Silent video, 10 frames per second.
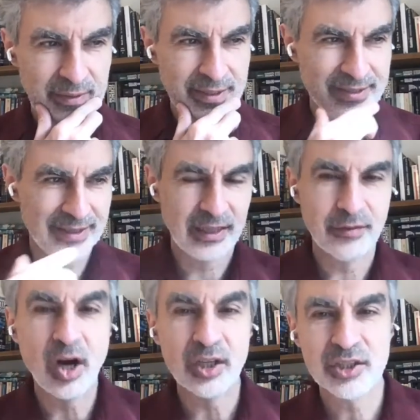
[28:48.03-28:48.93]
is a kind of
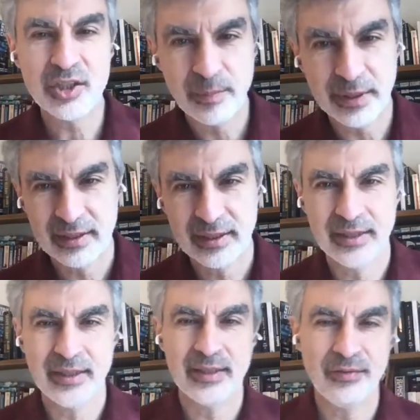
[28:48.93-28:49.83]
a hot topic
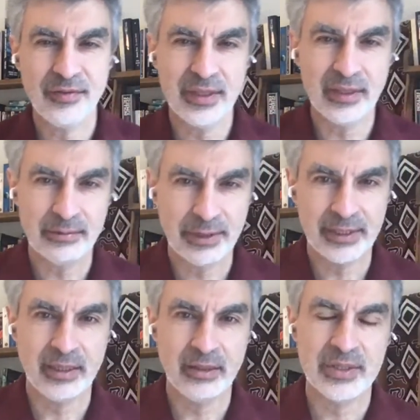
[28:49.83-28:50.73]
in, in the field right
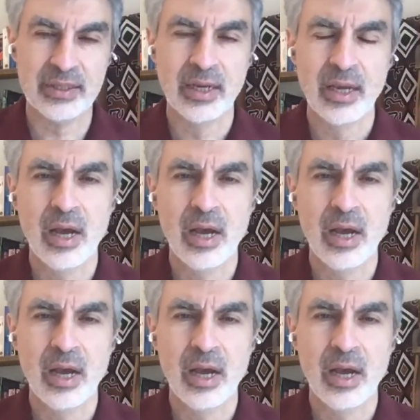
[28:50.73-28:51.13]
now is,